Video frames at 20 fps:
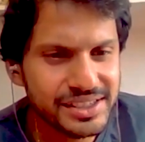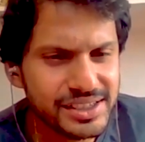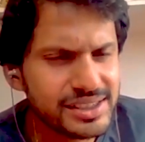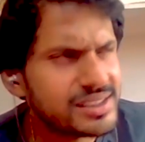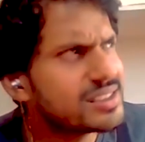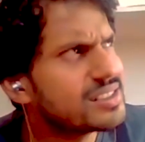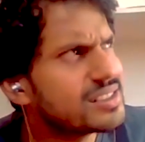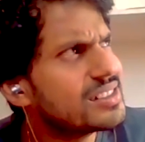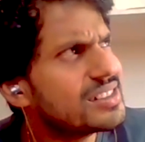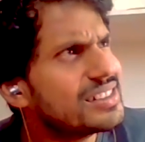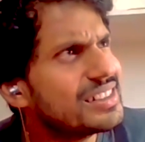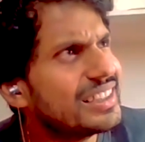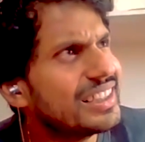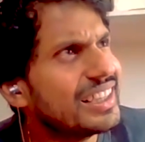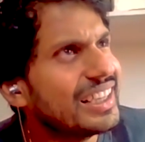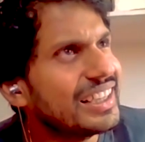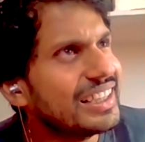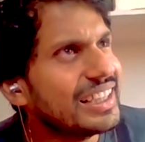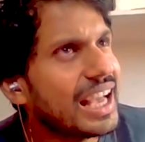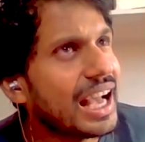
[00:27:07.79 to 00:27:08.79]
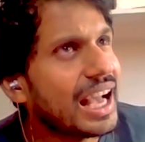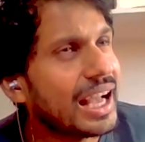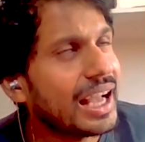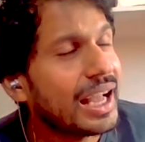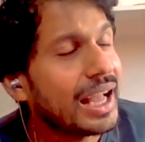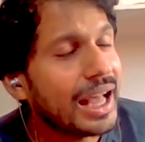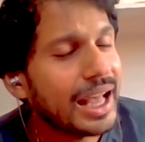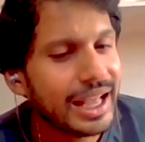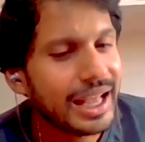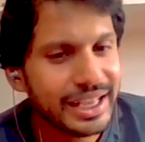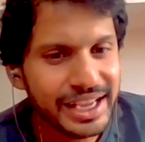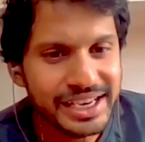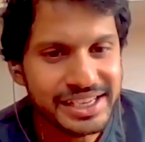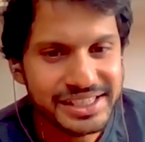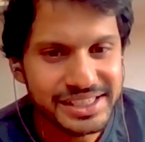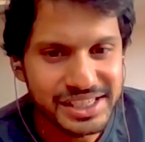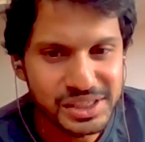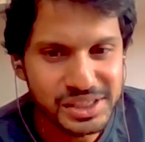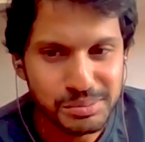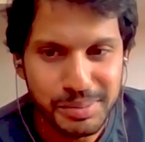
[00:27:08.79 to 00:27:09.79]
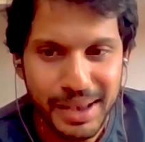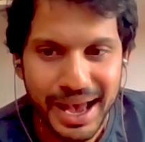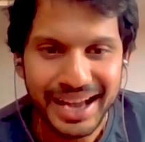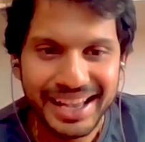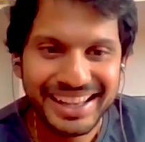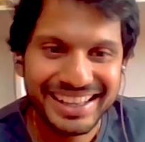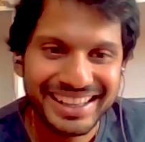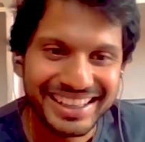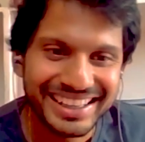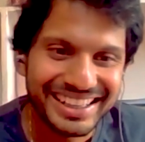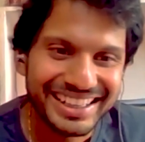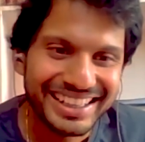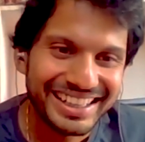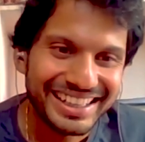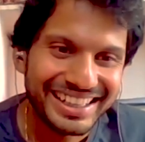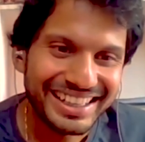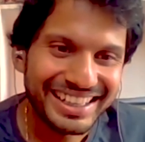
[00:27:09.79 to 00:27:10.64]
8 years, 8 years back.